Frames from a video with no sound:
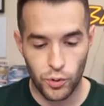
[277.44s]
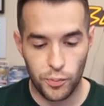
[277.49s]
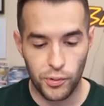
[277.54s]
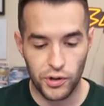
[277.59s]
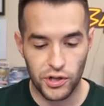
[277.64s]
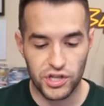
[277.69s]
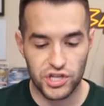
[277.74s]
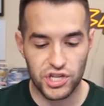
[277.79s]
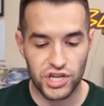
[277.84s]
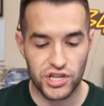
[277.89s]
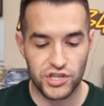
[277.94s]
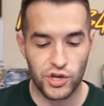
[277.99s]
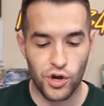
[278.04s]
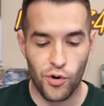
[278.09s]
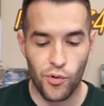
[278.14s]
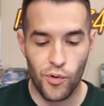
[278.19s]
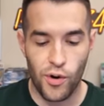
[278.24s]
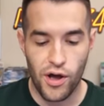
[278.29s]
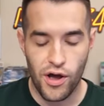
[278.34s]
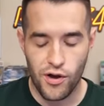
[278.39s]
We'll pull a
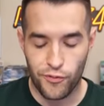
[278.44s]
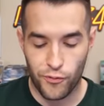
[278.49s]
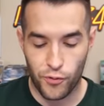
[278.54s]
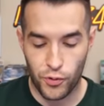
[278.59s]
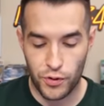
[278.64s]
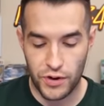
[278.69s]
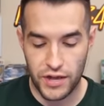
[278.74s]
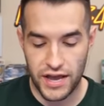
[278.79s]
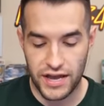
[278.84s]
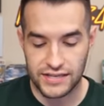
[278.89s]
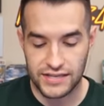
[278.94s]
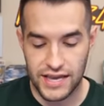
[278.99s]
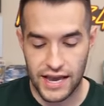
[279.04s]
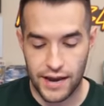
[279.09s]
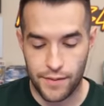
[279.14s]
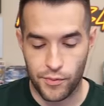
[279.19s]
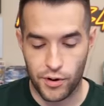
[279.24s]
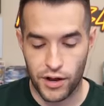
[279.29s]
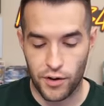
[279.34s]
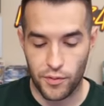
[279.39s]
Genzo for EX
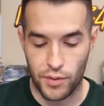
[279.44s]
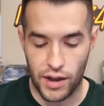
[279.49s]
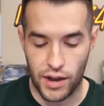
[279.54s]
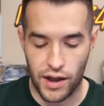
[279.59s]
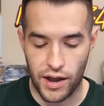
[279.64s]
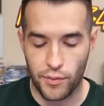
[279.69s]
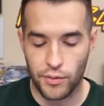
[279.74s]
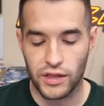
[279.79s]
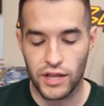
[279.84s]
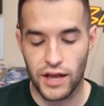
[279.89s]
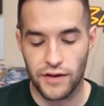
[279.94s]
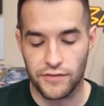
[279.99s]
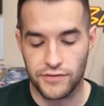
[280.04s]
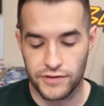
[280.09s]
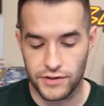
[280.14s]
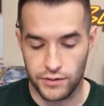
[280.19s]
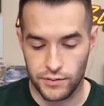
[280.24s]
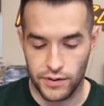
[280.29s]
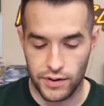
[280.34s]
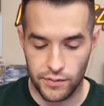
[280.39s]
Gamer. I would
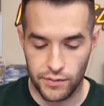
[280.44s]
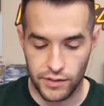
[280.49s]
love to.